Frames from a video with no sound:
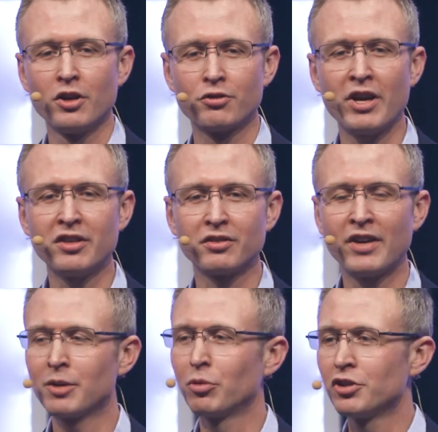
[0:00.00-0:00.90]
trace
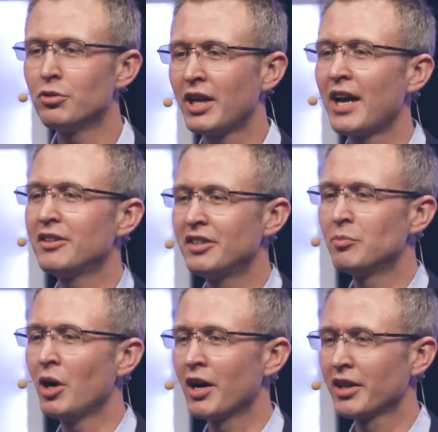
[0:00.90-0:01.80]
available. You can
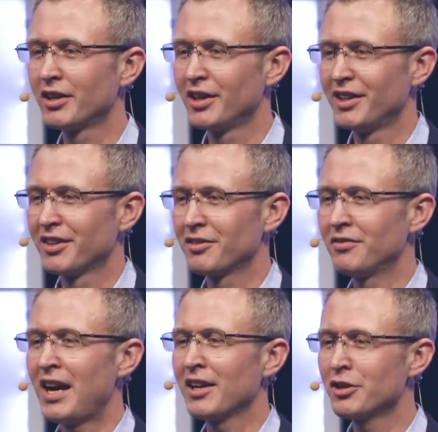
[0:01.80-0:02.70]
debug the
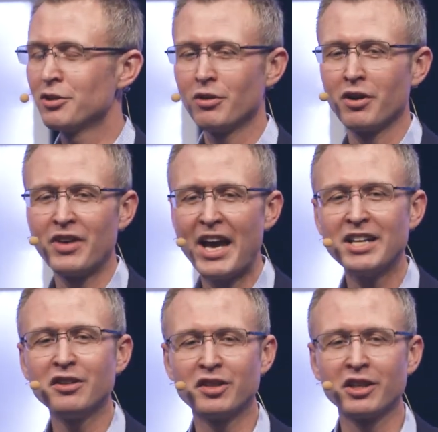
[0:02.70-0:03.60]
value of
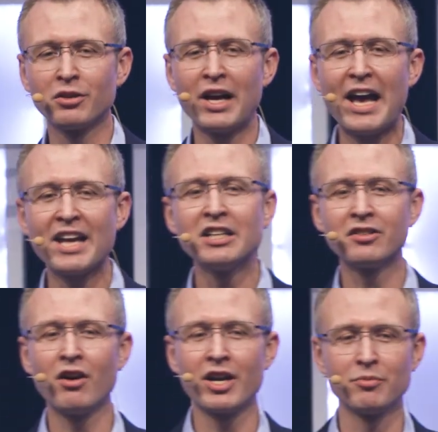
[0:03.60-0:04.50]
any signal at any
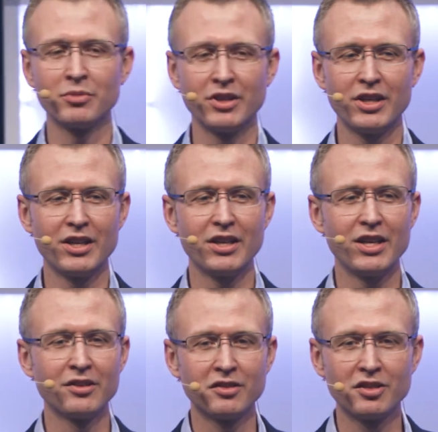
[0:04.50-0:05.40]
time
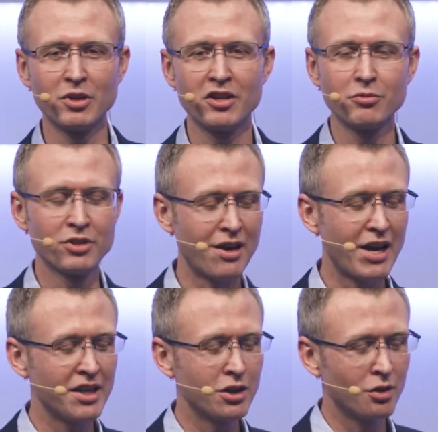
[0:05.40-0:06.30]
in the simulation without
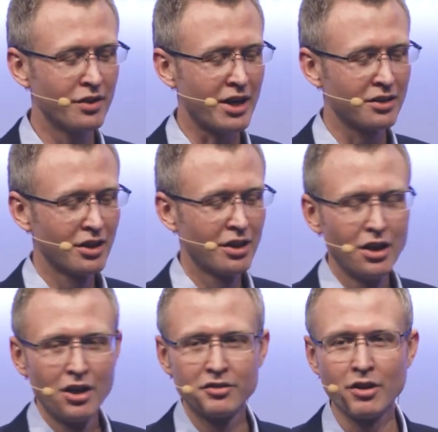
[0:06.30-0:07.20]
any overhead.
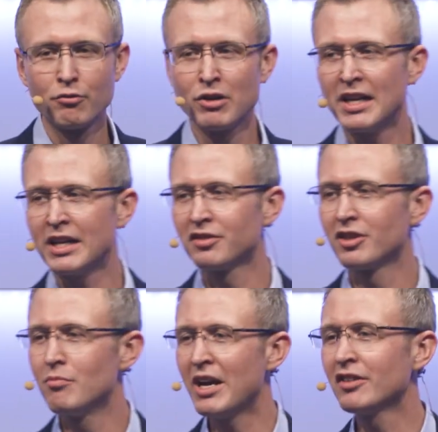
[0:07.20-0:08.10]
So it really is an
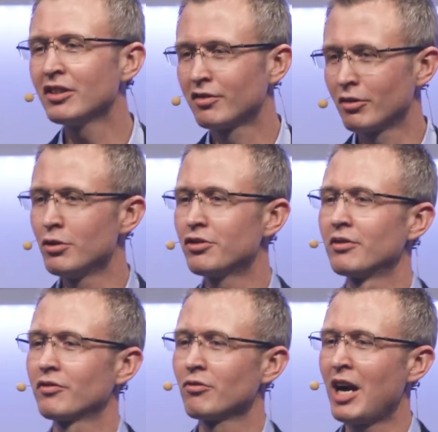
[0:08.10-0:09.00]
amazing
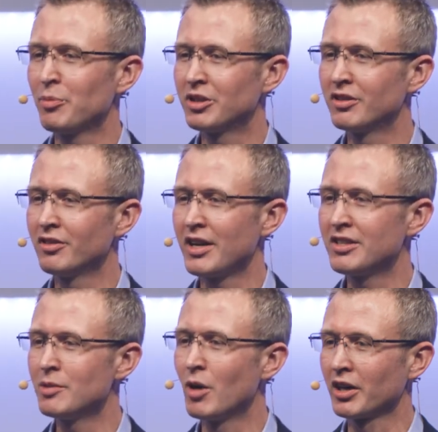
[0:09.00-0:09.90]
solution for rapid design
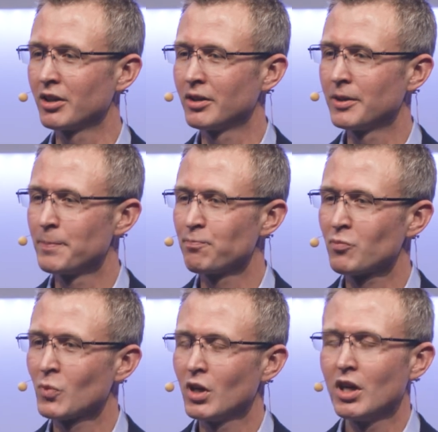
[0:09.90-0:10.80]
debug.
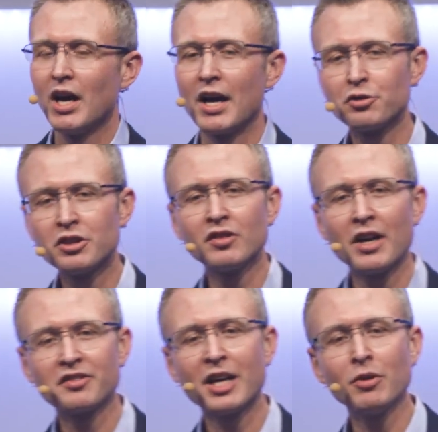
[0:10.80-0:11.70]
As your
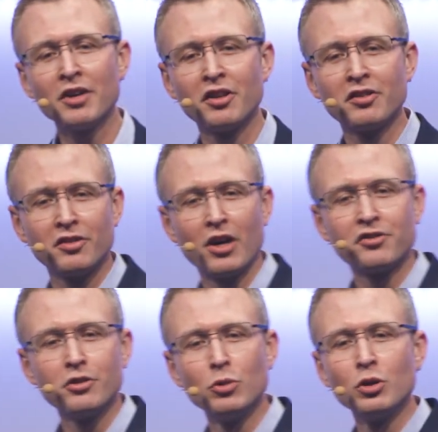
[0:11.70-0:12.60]
design stabilizes,
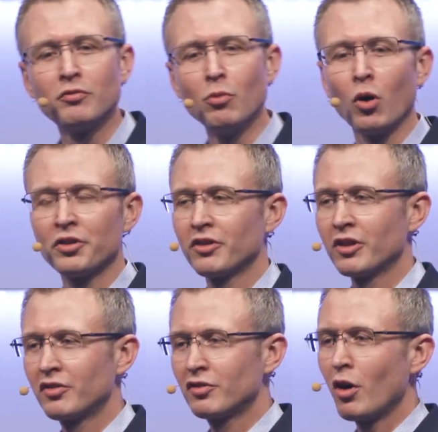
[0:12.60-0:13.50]
as you move more to
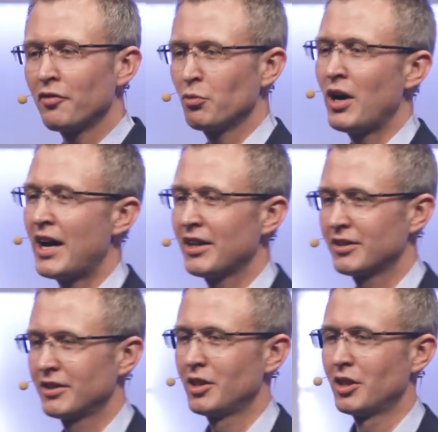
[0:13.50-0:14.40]
the software
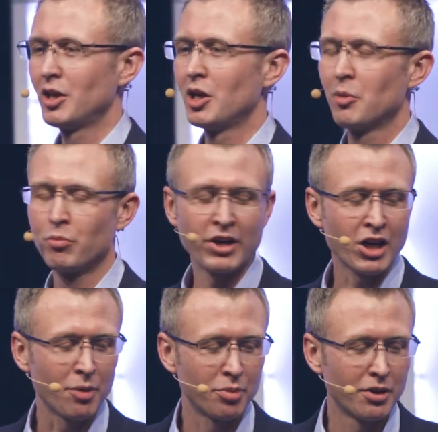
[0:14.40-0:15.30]
bring
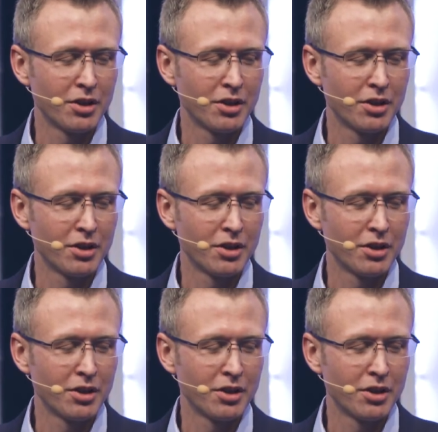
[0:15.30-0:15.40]
up,